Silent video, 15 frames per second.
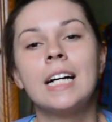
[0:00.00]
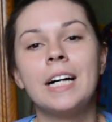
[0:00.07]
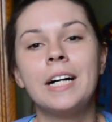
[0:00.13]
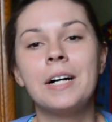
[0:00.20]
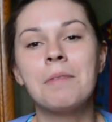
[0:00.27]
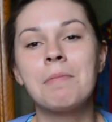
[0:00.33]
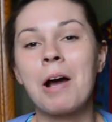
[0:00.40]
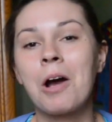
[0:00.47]

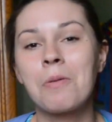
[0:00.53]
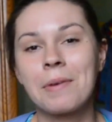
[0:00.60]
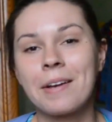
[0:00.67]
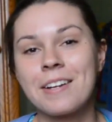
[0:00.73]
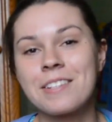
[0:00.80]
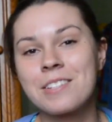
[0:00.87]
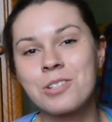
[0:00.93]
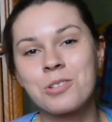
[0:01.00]
Um, I hope you
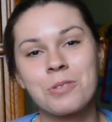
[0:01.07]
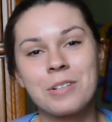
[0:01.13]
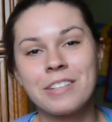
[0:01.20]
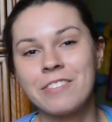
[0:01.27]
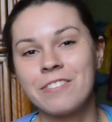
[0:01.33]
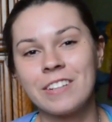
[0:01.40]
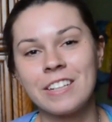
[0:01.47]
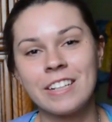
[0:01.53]
guys enjoyed
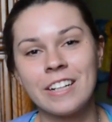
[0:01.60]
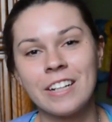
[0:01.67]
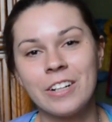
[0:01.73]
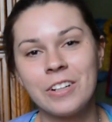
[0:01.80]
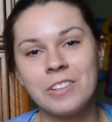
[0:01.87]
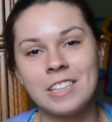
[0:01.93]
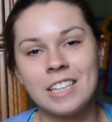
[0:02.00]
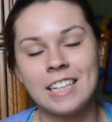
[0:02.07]
the
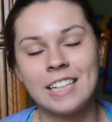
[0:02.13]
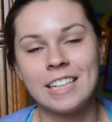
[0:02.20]
video.